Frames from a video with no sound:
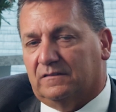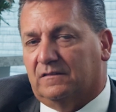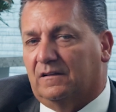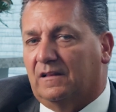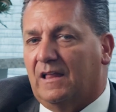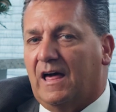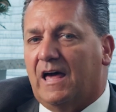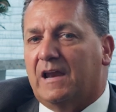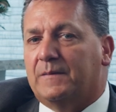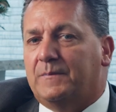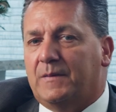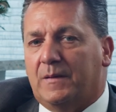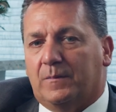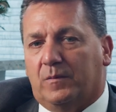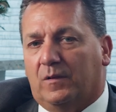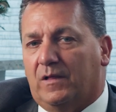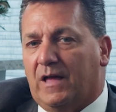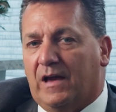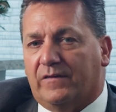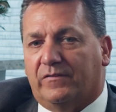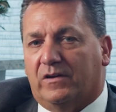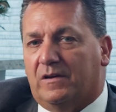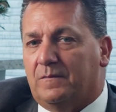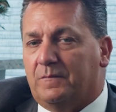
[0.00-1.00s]
a lot of people
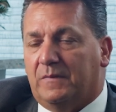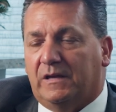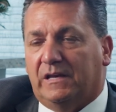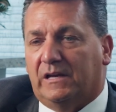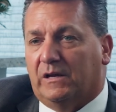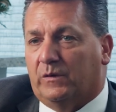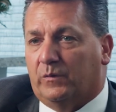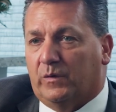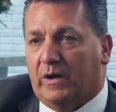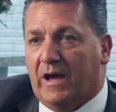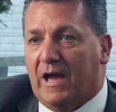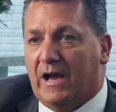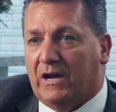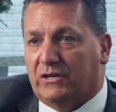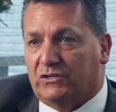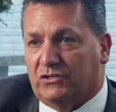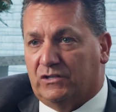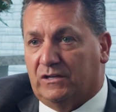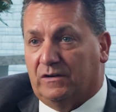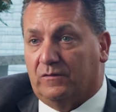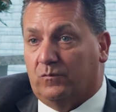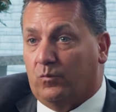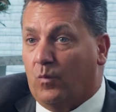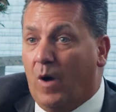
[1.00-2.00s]
have an immediate
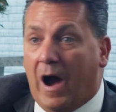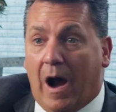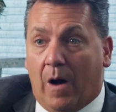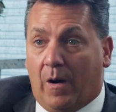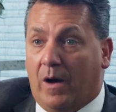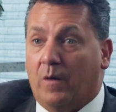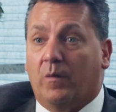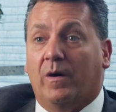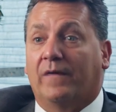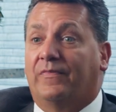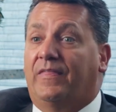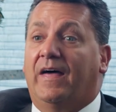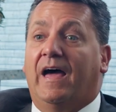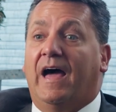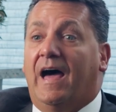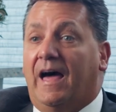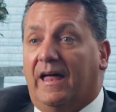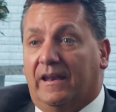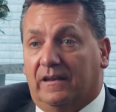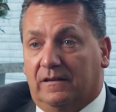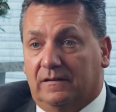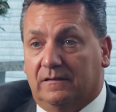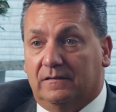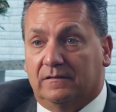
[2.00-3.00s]
reaction of, wow, I want that.
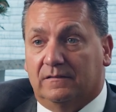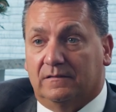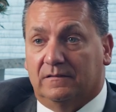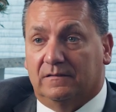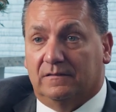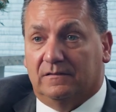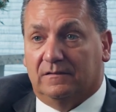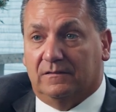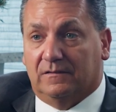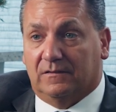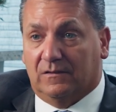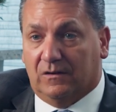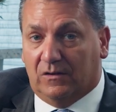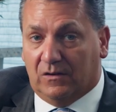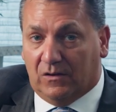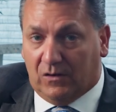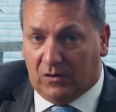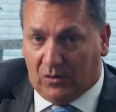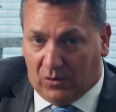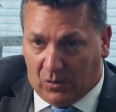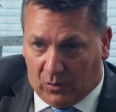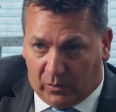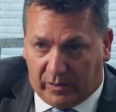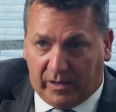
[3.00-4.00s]

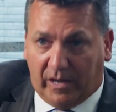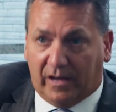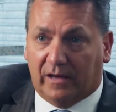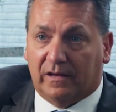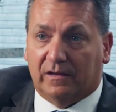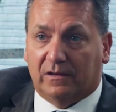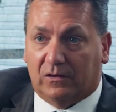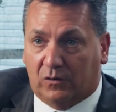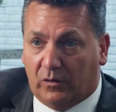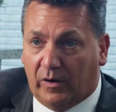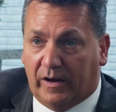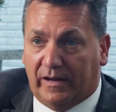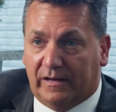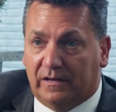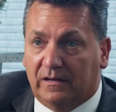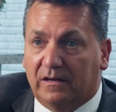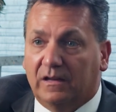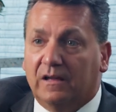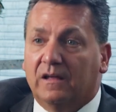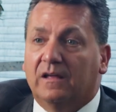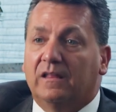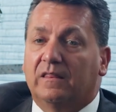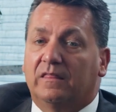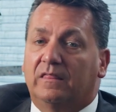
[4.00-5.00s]
Okay, great.
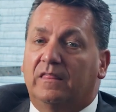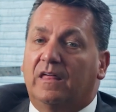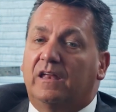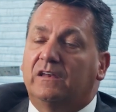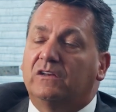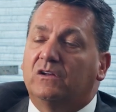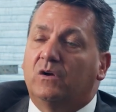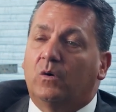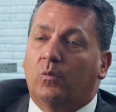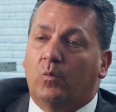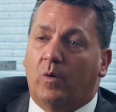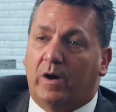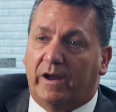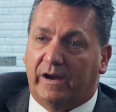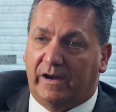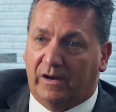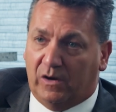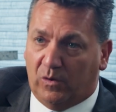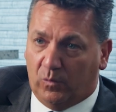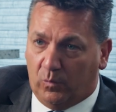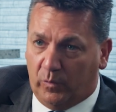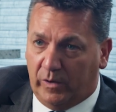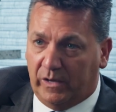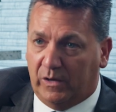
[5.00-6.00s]
Then you'll want it
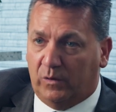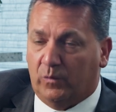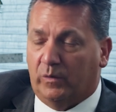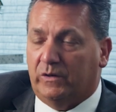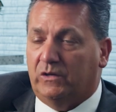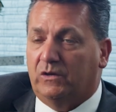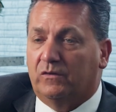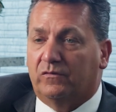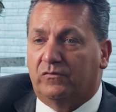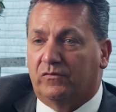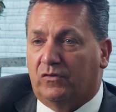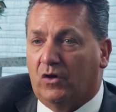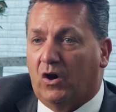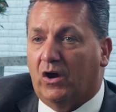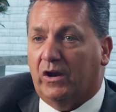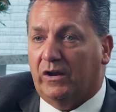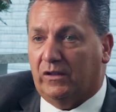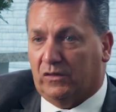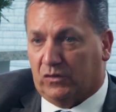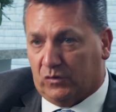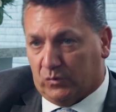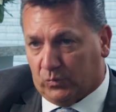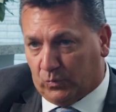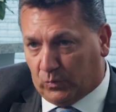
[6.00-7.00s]
a week when you've thought
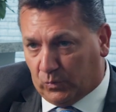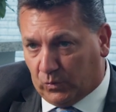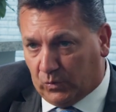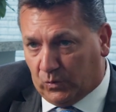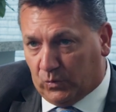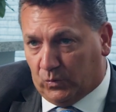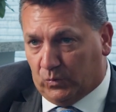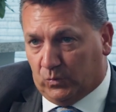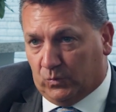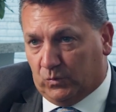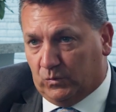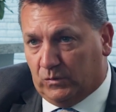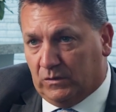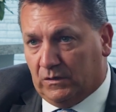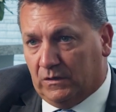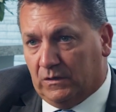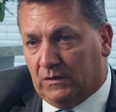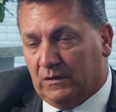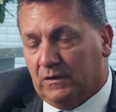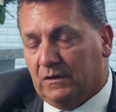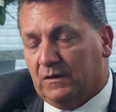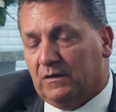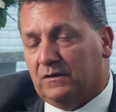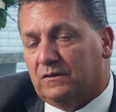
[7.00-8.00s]
it through.
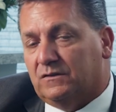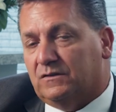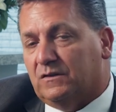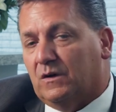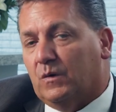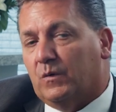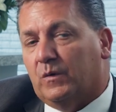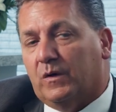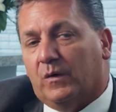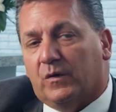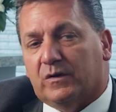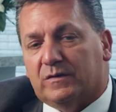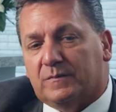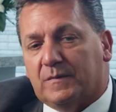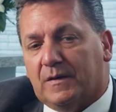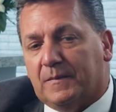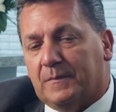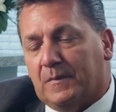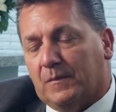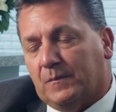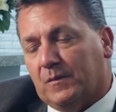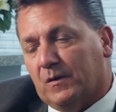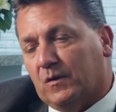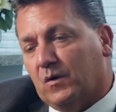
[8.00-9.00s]
So we always make
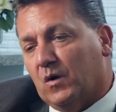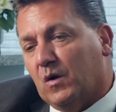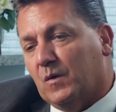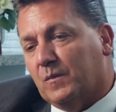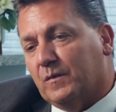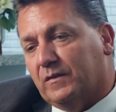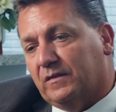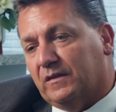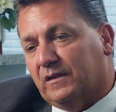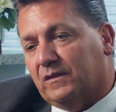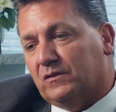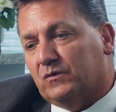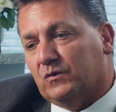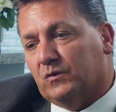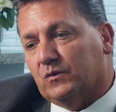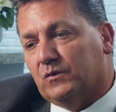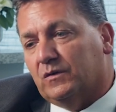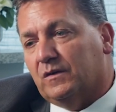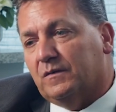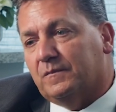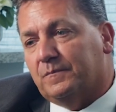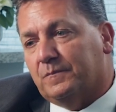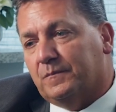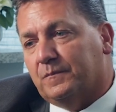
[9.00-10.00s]
people go home and think through
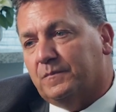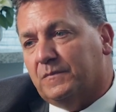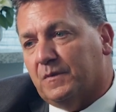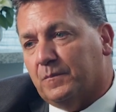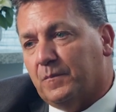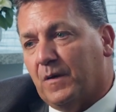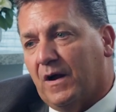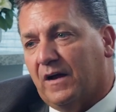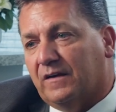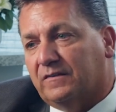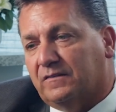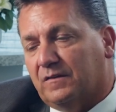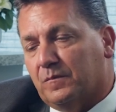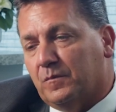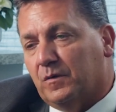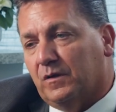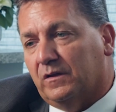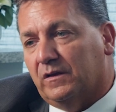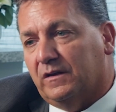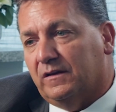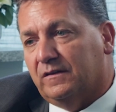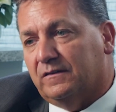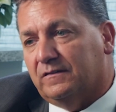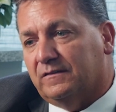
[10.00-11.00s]
the
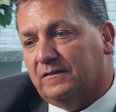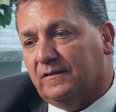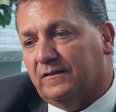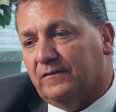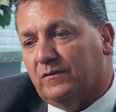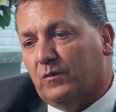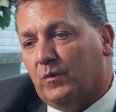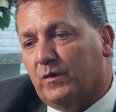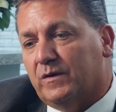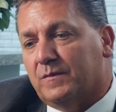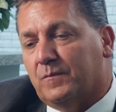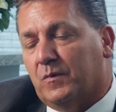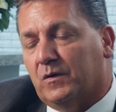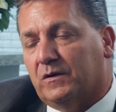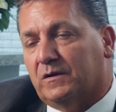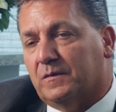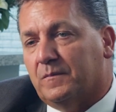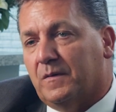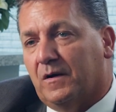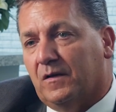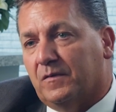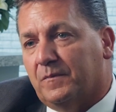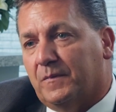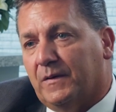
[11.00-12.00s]
possibilities of the way to put their
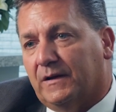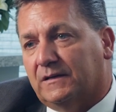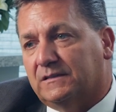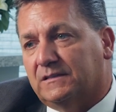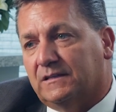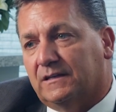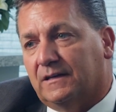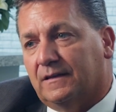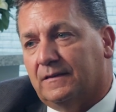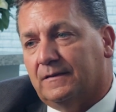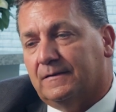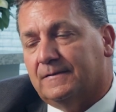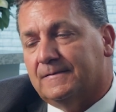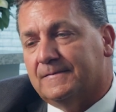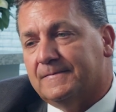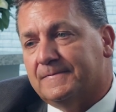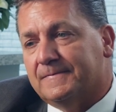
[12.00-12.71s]
mouth back together.